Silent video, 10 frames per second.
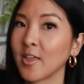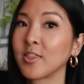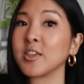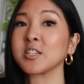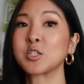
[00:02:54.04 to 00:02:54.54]

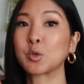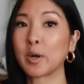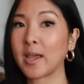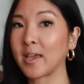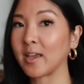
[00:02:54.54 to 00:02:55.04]
This
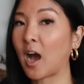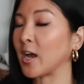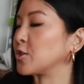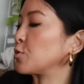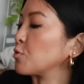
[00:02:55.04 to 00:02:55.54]
gray.
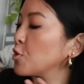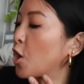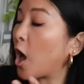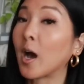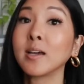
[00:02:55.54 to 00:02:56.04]
I do
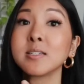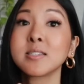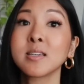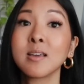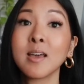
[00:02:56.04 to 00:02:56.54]

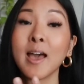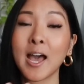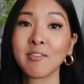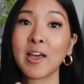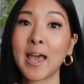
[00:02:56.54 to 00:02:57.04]
not
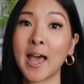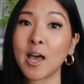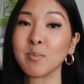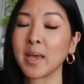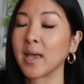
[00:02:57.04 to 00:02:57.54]
have a
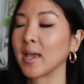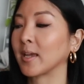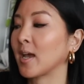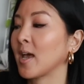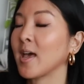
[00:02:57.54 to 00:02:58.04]

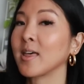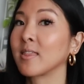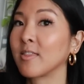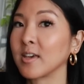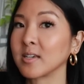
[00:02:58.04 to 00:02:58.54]
handbag
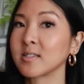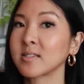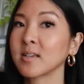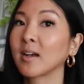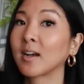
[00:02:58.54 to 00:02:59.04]
this
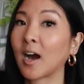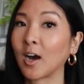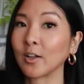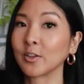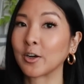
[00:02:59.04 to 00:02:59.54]

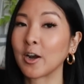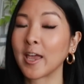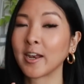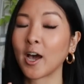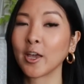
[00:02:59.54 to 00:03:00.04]
color,
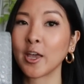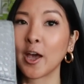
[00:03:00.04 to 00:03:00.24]
and I